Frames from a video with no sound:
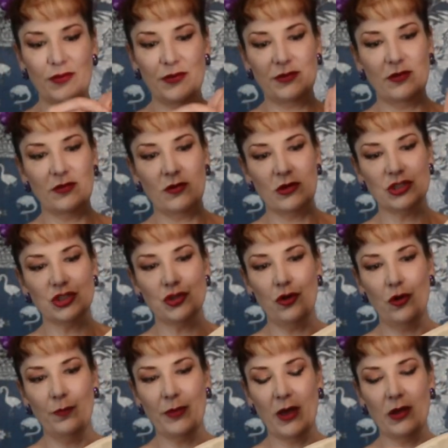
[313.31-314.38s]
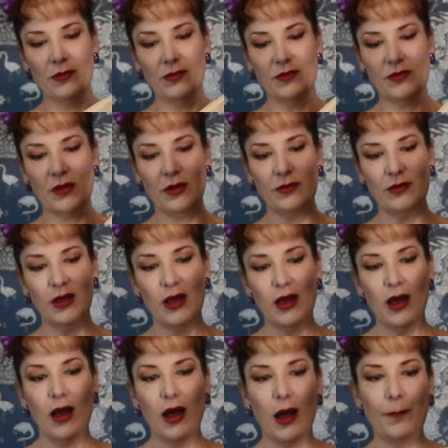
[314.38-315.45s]
so it's got a short bone, so
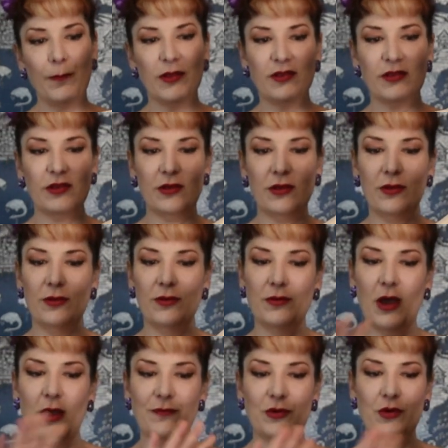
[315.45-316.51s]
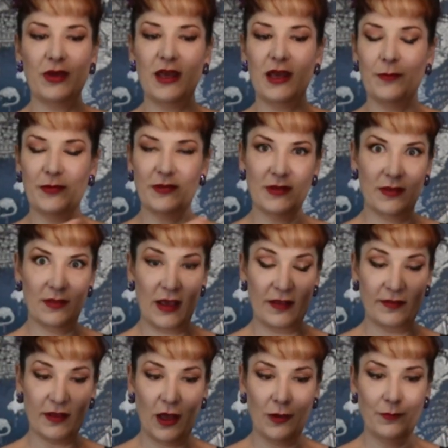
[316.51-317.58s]
up until over your hips
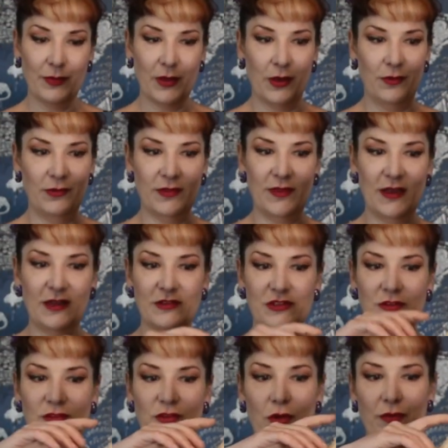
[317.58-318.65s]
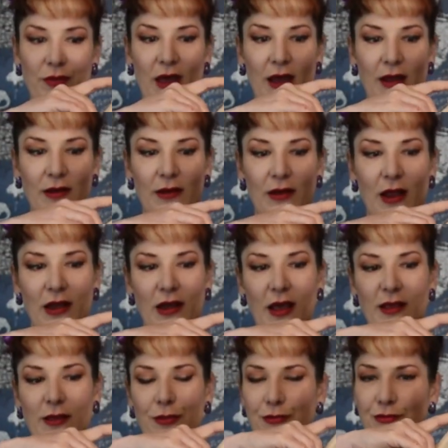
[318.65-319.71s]
it's unboned, and then it's just got that
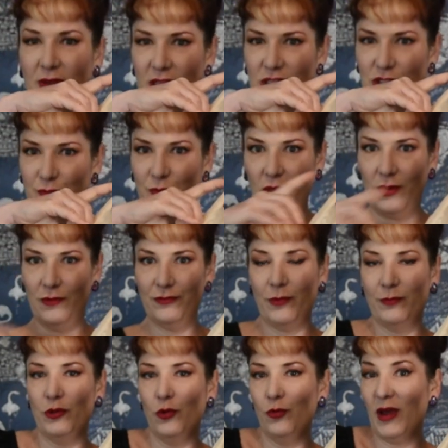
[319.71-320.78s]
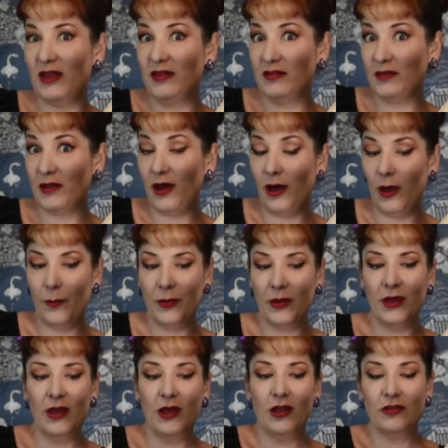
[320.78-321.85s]
like a 3-inch bone from your waist up
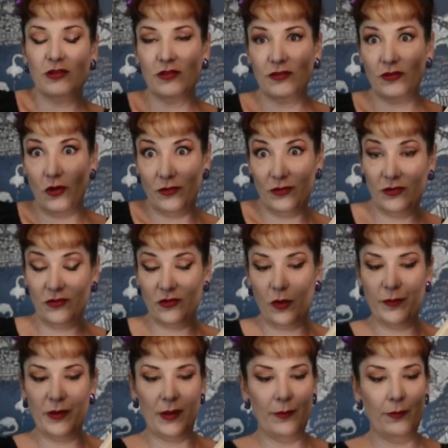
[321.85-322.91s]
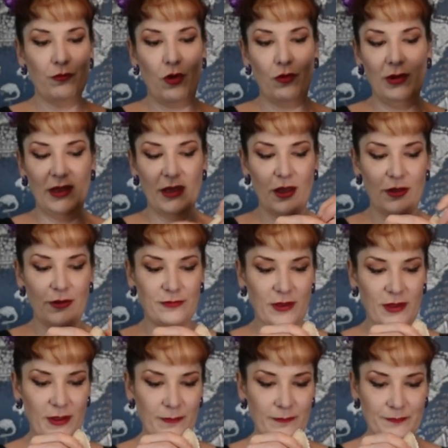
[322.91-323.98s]
to stop it rolling
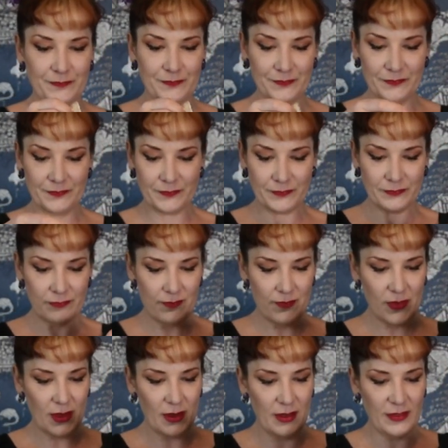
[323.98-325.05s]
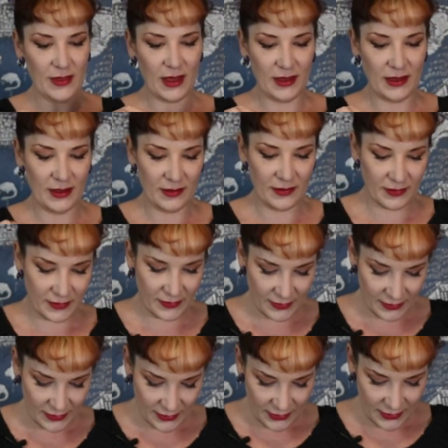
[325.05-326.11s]
over. And that is
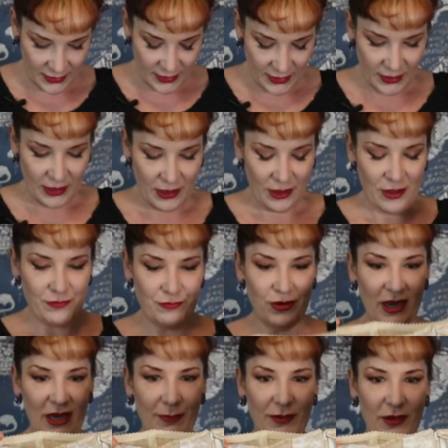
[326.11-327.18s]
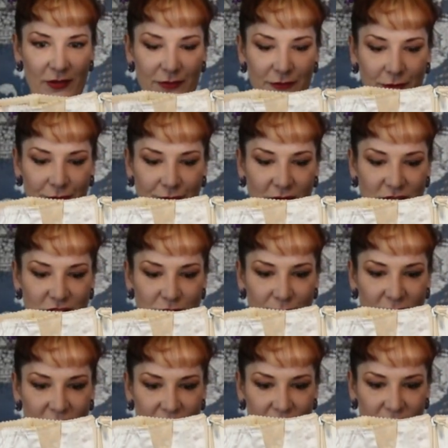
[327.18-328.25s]
really beautiful French
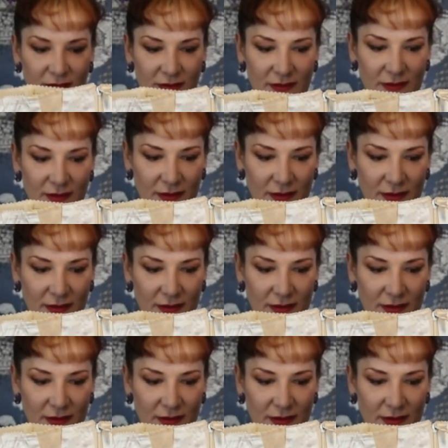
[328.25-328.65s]
piece.